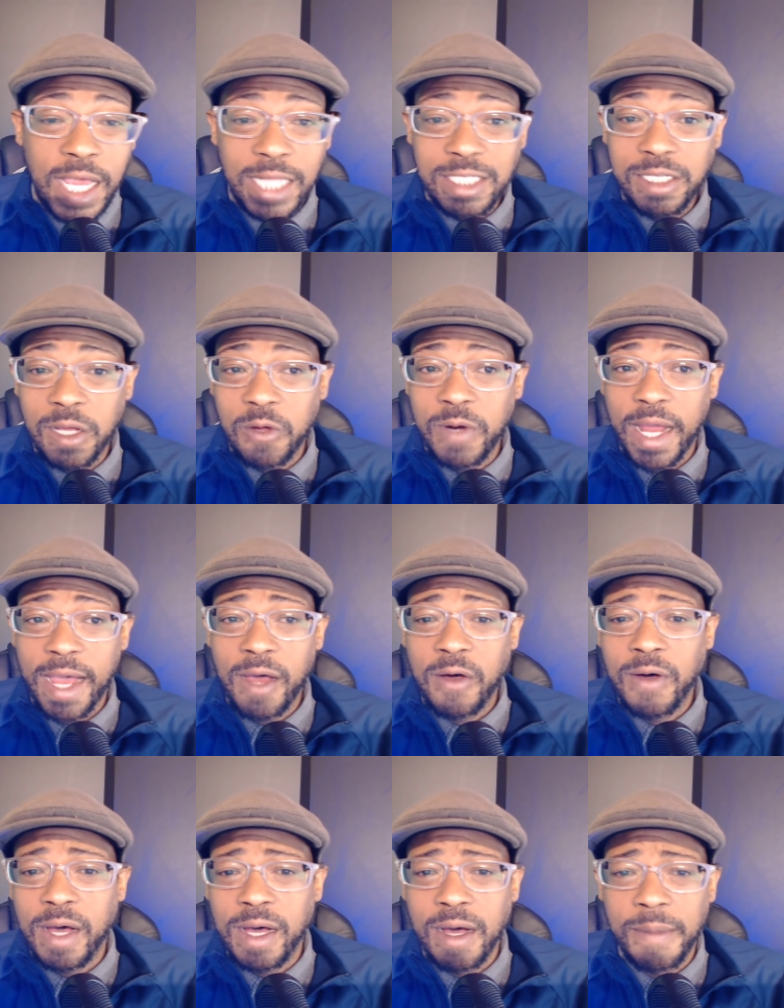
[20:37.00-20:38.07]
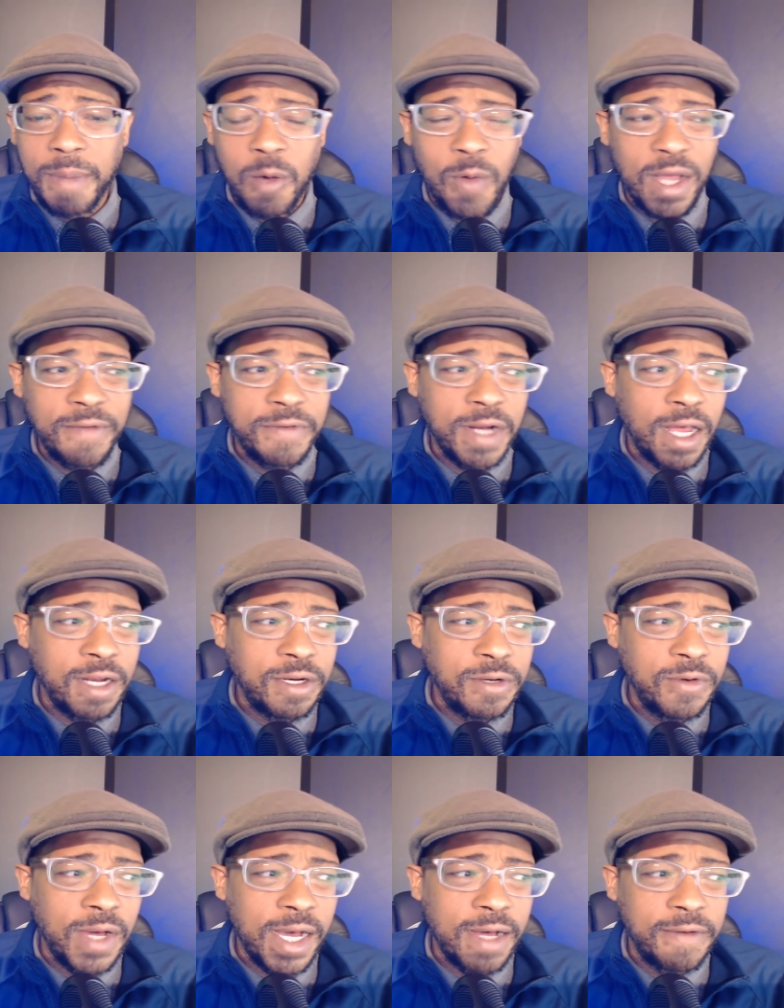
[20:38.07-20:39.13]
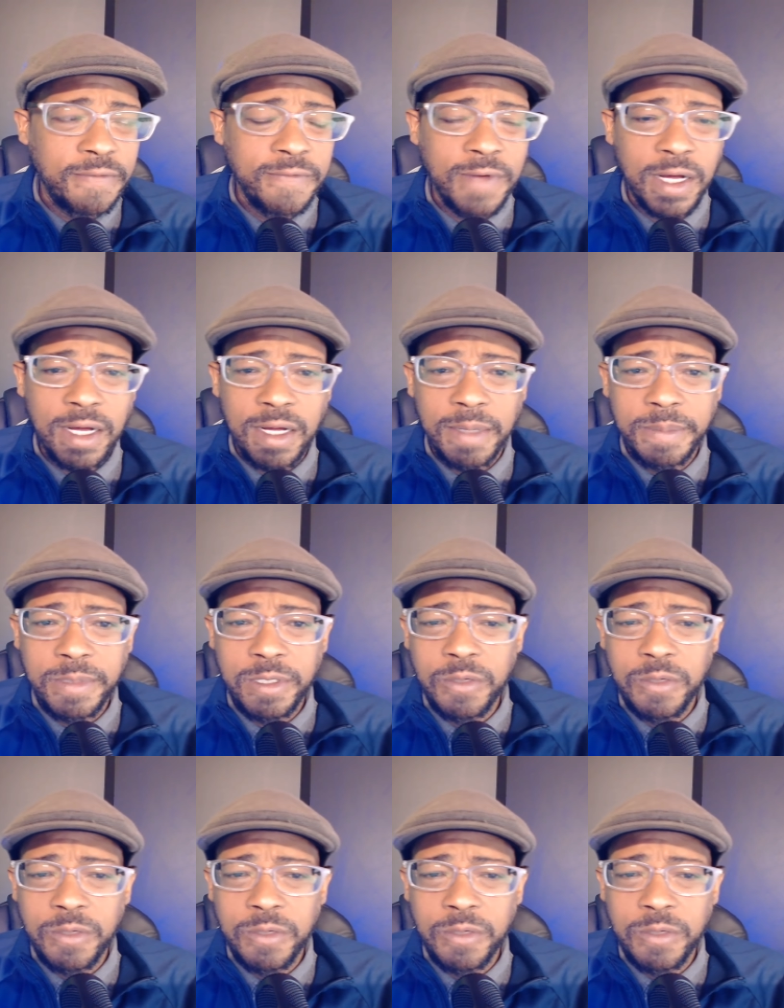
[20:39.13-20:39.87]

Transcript: and so now uh, my wife and I do have uh,